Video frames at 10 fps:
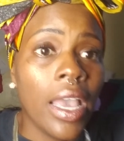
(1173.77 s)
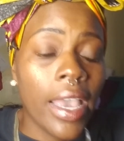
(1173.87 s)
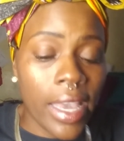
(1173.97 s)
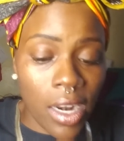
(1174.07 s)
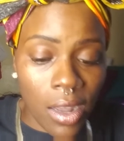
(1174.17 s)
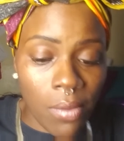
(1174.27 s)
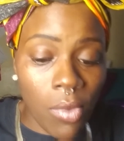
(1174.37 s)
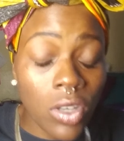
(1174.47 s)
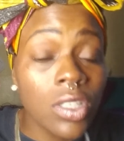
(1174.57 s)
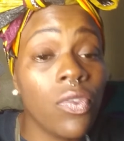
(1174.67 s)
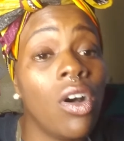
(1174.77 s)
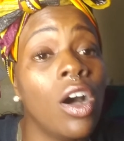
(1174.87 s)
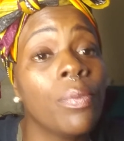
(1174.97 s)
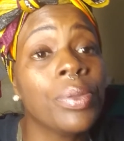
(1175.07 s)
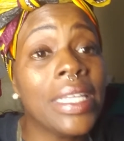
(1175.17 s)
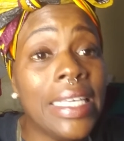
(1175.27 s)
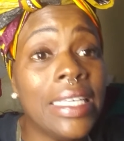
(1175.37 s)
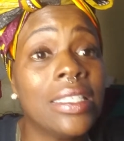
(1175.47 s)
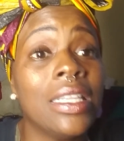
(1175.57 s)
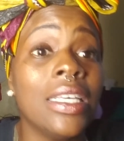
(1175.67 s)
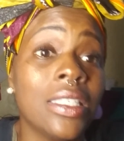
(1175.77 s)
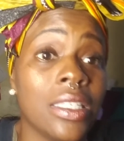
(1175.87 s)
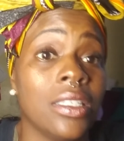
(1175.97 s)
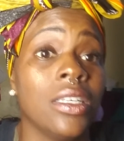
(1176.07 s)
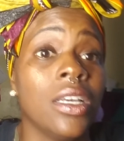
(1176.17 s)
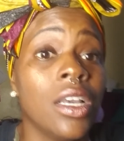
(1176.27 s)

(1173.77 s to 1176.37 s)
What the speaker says: And most of all, please listen.